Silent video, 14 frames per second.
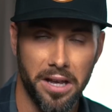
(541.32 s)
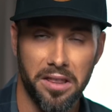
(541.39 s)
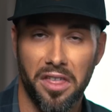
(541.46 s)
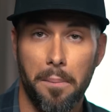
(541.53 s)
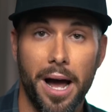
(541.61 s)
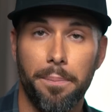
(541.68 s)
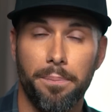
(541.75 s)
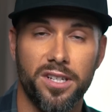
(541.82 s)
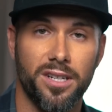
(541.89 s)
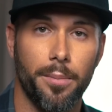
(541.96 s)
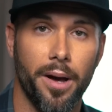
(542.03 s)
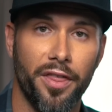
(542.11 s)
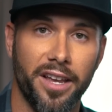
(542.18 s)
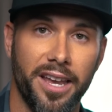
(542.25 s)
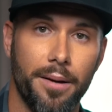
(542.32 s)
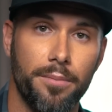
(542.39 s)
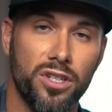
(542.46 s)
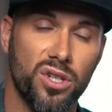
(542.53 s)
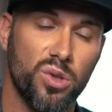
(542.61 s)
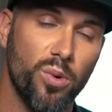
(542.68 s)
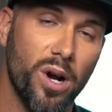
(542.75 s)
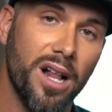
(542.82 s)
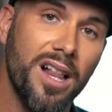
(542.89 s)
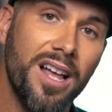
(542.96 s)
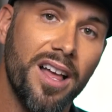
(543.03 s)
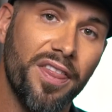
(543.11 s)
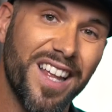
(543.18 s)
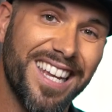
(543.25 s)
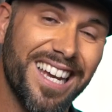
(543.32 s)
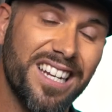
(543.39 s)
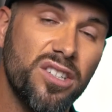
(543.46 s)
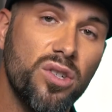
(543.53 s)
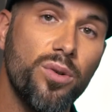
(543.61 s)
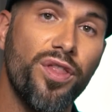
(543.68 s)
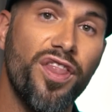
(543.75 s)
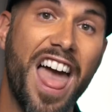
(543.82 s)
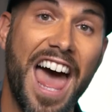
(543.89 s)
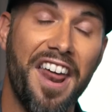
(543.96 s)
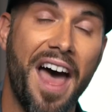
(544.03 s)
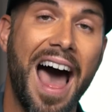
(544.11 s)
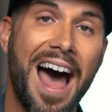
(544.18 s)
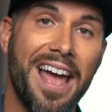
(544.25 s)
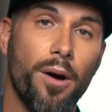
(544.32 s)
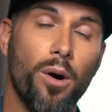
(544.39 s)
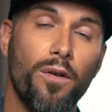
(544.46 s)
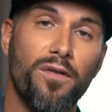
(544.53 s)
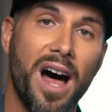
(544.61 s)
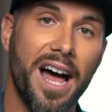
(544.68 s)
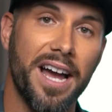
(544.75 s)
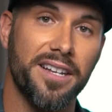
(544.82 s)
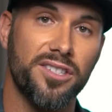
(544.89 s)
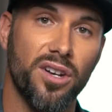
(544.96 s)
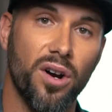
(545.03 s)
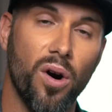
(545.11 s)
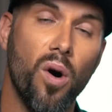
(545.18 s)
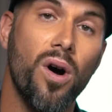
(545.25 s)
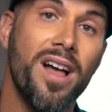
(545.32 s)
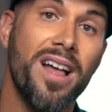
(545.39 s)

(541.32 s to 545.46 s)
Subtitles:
There might be some other cameras as well that can do that high of ISO.